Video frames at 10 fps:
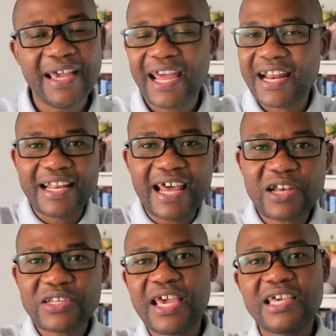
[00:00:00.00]
And in
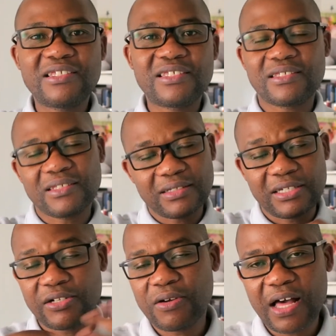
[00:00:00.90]
that case,
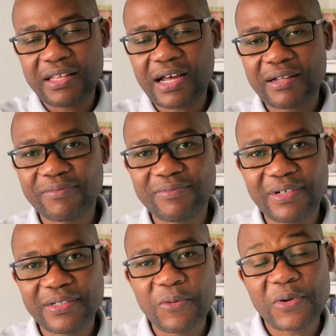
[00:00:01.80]
he
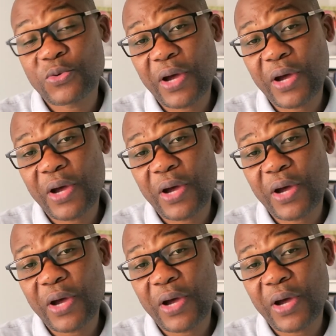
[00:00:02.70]
was